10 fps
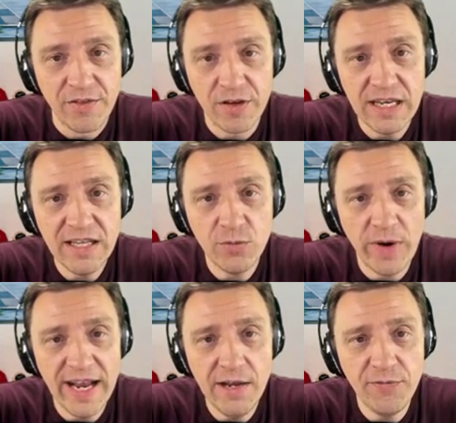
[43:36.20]
three
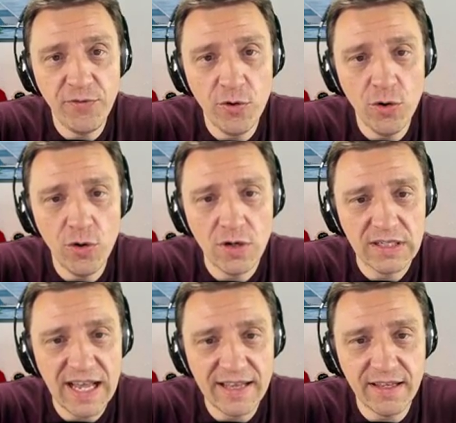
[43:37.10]
twenty-four,
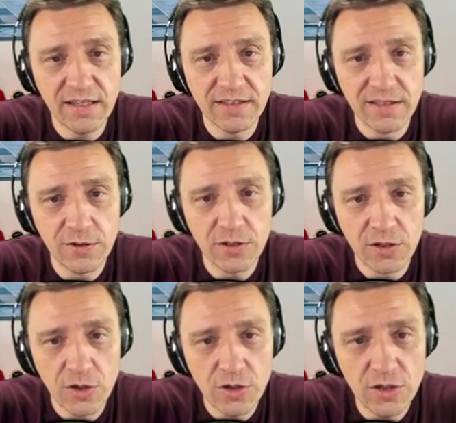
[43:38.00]
that doesn't
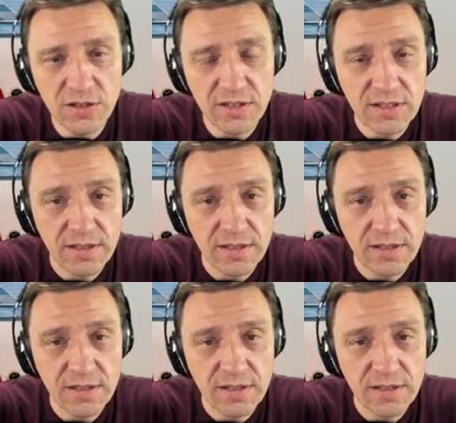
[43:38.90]
look good.